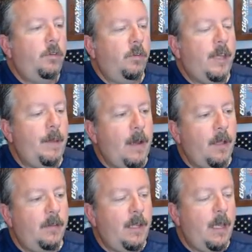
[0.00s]
These just came
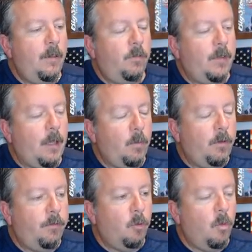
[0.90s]
out today. This is
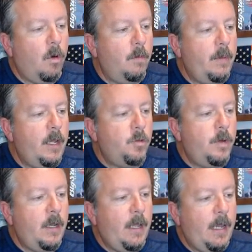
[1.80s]
Southwest Florida Water
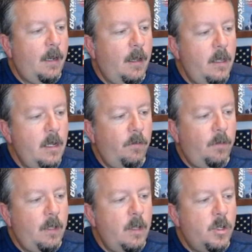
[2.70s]
Management. And you can
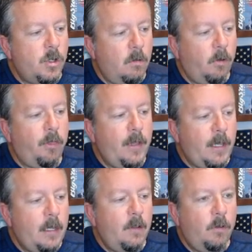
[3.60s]
see the general
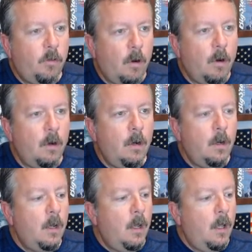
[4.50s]
thinking is a
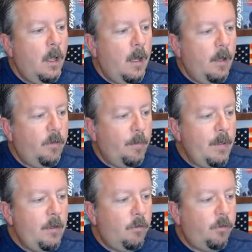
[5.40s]
turn. Some
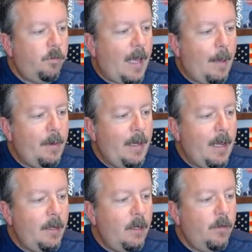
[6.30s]
of these are stopping
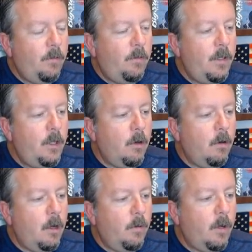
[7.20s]
down here. This is the
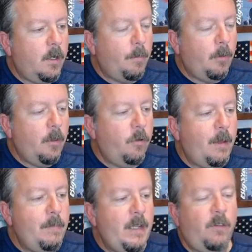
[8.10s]
Euro and a couple others.
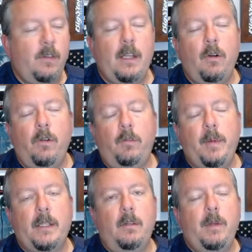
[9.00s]
That means that they don't
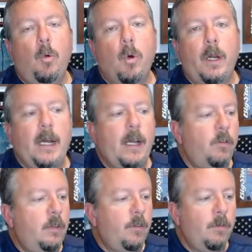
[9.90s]
expect it to be
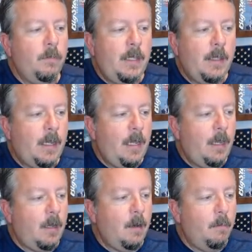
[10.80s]
organized. It doesn't mean that it
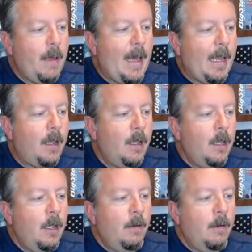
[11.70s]
can't come back.